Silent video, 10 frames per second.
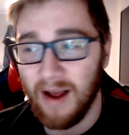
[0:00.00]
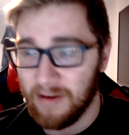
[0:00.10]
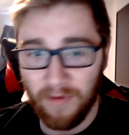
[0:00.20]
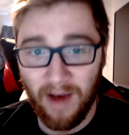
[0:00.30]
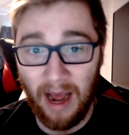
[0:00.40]

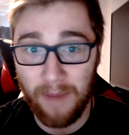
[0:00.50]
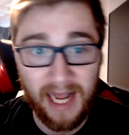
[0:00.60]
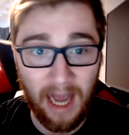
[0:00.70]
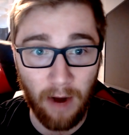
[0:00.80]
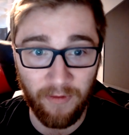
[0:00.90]
So if I
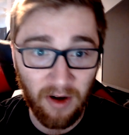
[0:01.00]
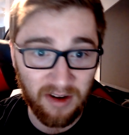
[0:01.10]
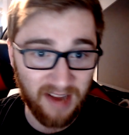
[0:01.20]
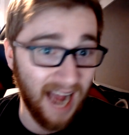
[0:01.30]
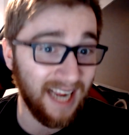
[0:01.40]
peek out
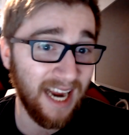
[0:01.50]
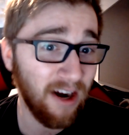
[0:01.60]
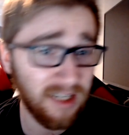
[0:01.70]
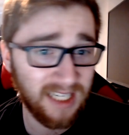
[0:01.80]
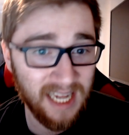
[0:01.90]
first, I
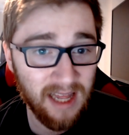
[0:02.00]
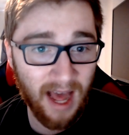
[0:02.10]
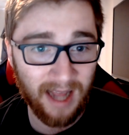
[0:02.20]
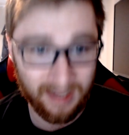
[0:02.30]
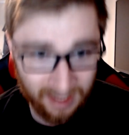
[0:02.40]
guarantee
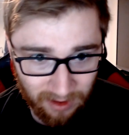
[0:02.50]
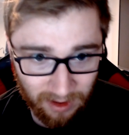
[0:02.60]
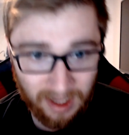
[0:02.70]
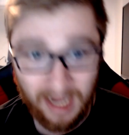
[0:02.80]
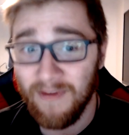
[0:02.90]
that
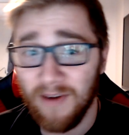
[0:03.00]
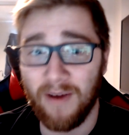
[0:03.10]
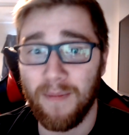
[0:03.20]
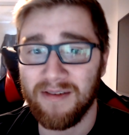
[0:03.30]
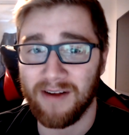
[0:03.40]
kill, even if I
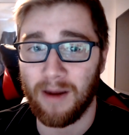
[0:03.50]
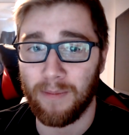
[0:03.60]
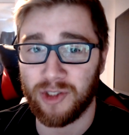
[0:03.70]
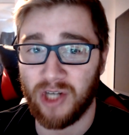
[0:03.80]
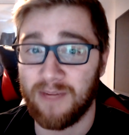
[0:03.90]
miss a couple
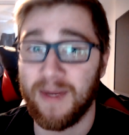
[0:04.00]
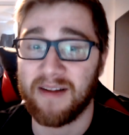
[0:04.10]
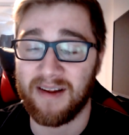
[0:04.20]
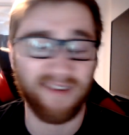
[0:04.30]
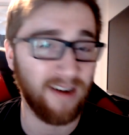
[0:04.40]
shots because
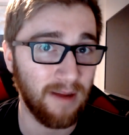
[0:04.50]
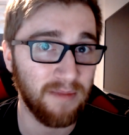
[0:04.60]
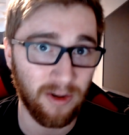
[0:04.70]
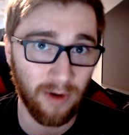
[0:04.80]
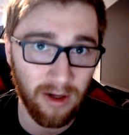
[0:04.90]
I saw him
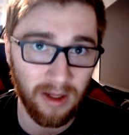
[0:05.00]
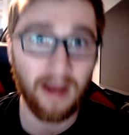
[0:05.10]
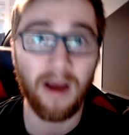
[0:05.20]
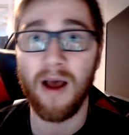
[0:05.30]
so early.